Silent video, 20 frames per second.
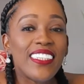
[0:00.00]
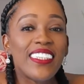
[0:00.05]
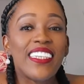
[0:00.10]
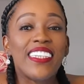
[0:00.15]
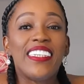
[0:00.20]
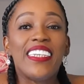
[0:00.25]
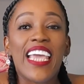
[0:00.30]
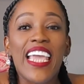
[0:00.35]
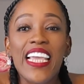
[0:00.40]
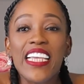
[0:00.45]

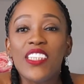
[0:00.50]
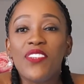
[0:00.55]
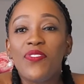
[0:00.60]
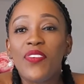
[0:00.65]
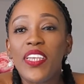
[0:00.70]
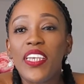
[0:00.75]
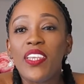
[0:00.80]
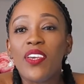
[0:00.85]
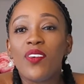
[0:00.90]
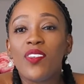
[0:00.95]
Today's
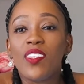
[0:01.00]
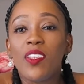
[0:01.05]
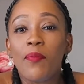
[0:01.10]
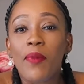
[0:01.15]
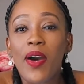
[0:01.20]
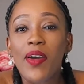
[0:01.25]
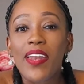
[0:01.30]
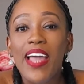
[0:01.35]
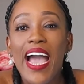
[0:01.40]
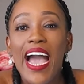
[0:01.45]
video is
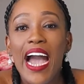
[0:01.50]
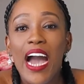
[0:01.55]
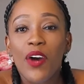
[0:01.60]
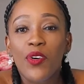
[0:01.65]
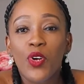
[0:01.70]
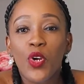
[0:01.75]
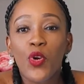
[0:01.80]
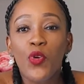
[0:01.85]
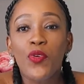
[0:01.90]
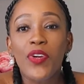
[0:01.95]
about how
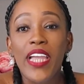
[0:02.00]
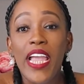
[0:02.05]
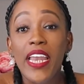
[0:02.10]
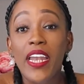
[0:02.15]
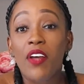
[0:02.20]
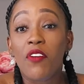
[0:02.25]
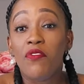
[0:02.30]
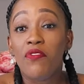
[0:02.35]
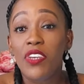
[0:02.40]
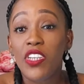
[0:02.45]
to
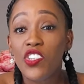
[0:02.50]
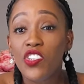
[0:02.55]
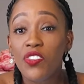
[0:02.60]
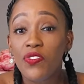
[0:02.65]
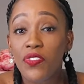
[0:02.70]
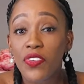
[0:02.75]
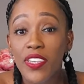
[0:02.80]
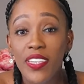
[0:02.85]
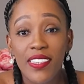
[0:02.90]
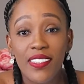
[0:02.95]
create a
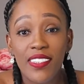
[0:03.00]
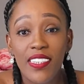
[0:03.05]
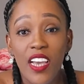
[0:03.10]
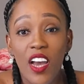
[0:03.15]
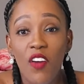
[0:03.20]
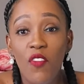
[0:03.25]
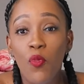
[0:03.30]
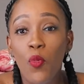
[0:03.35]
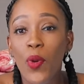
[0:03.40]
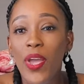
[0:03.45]
vision for
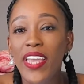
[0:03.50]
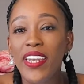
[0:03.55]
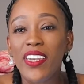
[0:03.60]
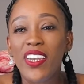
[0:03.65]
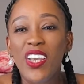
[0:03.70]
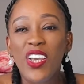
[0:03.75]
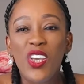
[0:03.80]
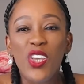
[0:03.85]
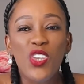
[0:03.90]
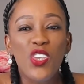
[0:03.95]
yourself when
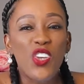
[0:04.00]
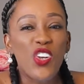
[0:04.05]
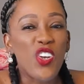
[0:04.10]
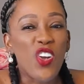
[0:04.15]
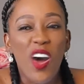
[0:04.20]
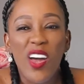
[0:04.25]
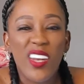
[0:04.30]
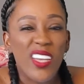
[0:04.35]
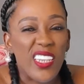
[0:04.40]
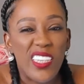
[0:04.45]
you're
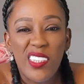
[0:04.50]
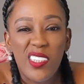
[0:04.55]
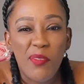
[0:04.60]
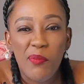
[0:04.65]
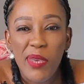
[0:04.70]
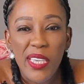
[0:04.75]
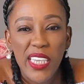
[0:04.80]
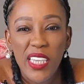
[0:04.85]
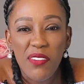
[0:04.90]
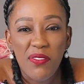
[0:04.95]
not into
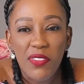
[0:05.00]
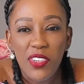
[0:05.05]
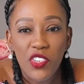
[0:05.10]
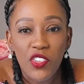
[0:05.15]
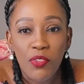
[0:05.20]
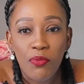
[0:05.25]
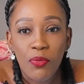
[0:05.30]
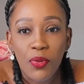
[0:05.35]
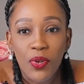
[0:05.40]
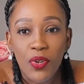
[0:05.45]
making
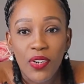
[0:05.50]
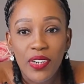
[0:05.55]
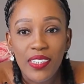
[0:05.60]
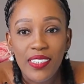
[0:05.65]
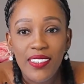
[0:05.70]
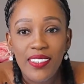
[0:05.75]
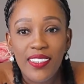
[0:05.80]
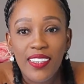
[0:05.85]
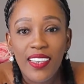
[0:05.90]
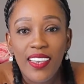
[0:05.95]
vision
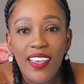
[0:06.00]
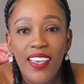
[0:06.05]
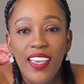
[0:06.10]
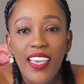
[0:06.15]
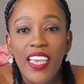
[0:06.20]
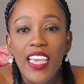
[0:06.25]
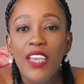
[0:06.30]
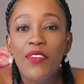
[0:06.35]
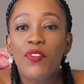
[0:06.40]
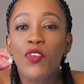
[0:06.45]
boards.
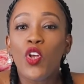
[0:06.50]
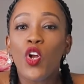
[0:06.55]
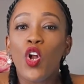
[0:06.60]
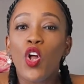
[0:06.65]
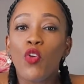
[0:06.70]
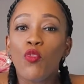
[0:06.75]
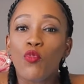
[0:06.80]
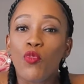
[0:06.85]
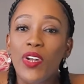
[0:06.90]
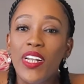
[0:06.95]
If you're
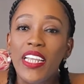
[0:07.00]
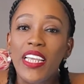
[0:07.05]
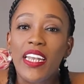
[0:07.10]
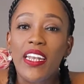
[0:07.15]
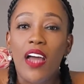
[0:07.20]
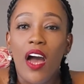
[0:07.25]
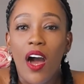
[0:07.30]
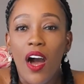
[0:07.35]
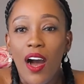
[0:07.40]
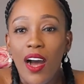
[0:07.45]
not really
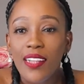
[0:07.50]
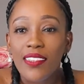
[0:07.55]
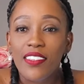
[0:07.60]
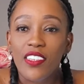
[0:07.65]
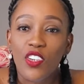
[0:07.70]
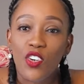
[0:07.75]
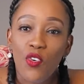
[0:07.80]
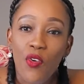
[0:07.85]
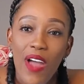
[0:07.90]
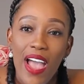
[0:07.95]
an
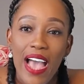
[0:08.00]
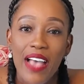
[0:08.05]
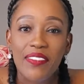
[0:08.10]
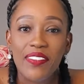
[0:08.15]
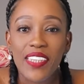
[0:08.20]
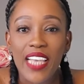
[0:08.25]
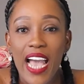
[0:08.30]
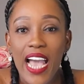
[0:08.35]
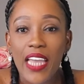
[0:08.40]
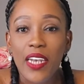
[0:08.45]
arts and
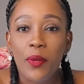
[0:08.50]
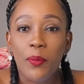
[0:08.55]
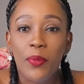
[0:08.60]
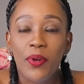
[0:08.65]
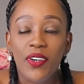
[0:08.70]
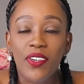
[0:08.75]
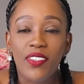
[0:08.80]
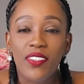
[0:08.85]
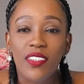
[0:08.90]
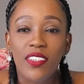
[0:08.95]
crafts kind of
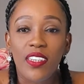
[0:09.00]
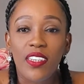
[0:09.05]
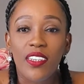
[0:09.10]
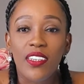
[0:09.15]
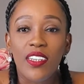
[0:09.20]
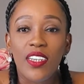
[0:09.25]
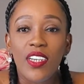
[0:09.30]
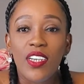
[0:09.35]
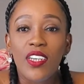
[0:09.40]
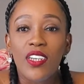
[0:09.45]

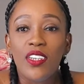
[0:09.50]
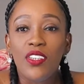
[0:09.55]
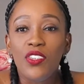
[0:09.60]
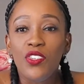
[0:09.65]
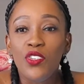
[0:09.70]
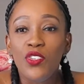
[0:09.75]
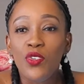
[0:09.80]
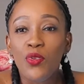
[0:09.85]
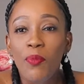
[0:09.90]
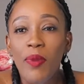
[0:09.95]
person,
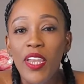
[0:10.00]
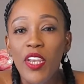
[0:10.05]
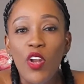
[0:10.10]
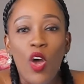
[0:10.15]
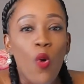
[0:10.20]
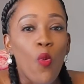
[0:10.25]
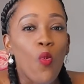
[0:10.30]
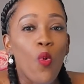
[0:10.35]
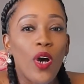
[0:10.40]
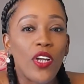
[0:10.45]
you may
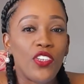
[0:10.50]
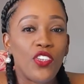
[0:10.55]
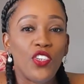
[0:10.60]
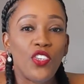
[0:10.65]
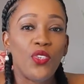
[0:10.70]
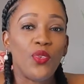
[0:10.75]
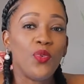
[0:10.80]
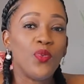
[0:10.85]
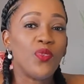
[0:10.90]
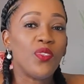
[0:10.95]
not want
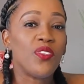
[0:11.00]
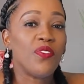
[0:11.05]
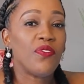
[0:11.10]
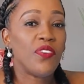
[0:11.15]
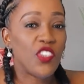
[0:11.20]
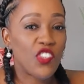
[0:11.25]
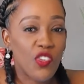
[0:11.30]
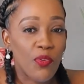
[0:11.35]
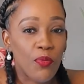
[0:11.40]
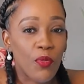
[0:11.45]
to use the
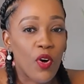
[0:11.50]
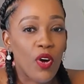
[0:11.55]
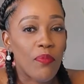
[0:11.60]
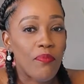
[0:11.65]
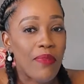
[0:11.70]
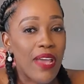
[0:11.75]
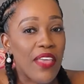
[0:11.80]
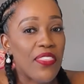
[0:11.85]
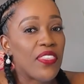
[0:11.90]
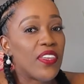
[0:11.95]
vision
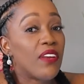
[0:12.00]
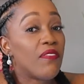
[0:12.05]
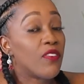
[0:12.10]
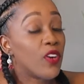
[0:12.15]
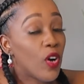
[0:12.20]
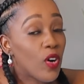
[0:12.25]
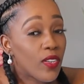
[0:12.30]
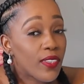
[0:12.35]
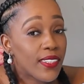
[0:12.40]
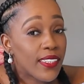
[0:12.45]
board method of
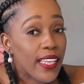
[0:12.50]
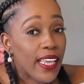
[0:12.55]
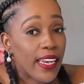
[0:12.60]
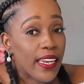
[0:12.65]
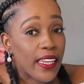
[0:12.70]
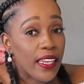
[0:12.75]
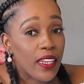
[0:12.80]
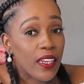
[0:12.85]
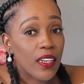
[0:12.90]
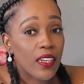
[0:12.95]
goal
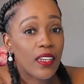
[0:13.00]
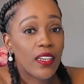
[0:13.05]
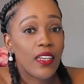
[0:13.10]
setting.